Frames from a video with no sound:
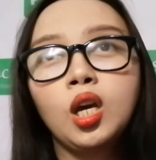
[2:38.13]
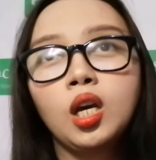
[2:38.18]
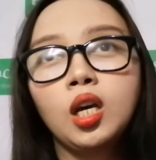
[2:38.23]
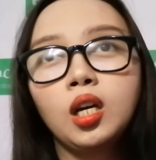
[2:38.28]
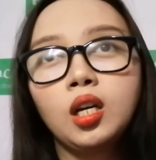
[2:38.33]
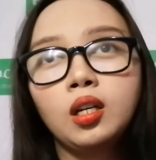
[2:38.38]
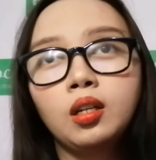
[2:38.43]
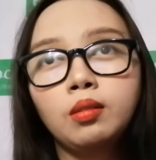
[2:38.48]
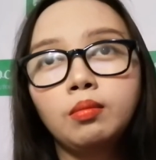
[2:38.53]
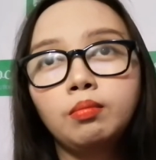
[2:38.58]

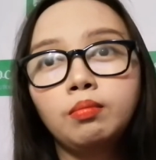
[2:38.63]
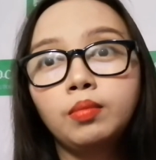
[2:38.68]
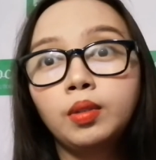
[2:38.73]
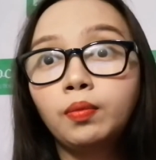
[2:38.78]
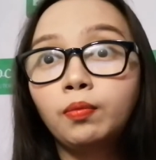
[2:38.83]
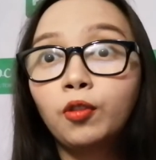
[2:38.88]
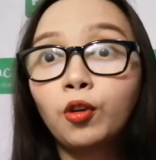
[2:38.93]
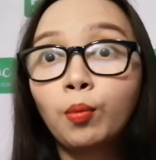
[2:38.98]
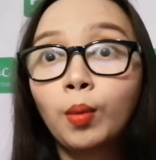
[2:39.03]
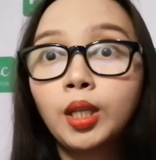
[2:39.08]

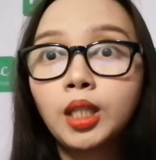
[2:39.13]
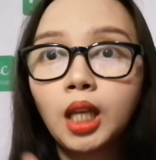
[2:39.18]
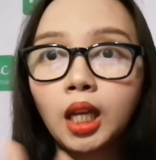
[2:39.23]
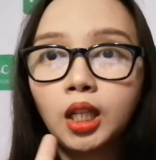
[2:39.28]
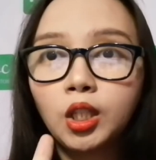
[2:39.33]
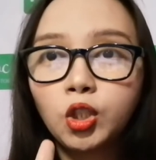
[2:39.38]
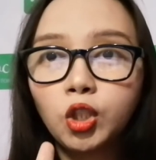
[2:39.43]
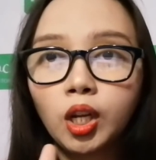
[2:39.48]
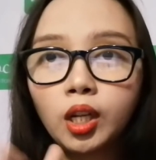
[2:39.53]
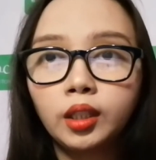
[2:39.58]
But for my
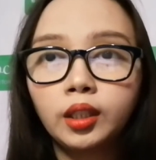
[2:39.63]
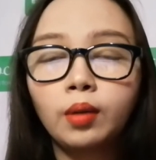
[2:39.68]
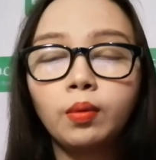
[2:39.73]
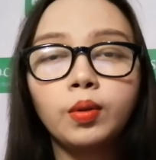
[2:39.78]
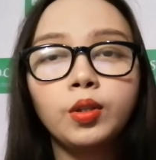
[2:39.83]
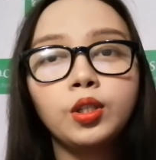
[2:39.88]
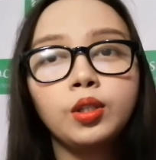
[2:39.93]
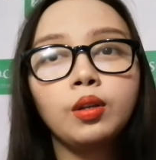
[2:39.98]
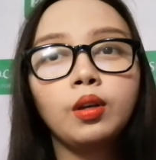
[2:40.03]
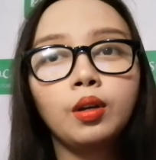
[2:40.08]
second child, I
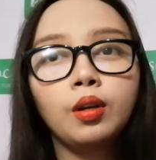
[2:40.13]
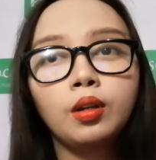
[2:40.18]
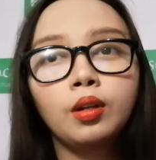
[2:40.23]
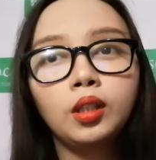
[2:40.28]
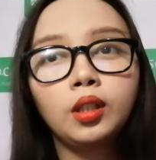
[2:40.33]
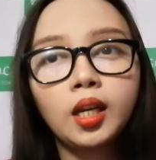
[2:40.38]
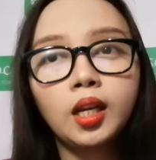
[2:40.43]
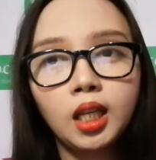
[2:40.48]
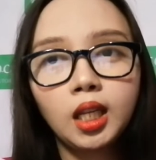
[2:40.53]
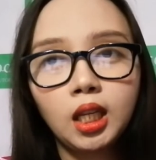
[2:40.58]
was
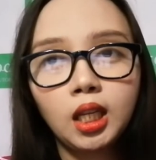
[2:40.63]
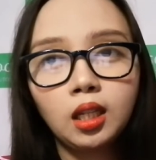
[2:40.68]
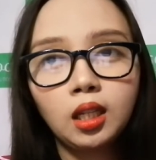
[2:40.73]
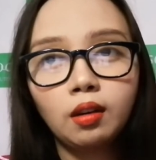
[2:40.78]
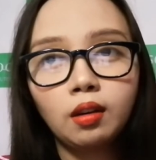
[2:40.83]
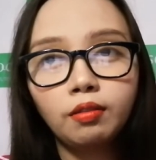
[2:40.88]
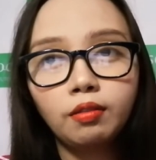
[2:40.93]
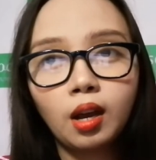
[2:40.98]
lucky enough.